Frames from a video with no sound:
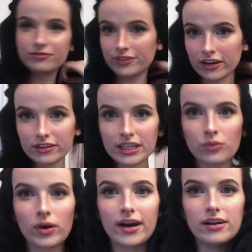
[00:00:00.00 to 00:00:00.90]
fairly
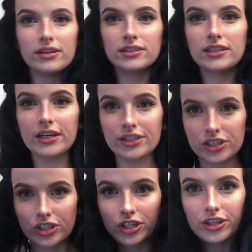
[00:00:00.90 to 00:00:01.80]
well
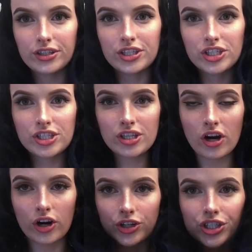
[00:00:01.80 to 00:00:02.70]
under this
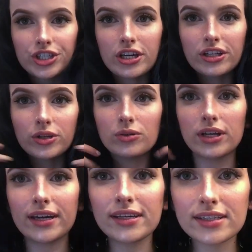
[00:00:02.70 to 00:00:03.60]
harsh yellow
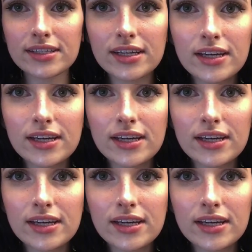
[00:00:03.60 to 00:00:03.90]
light.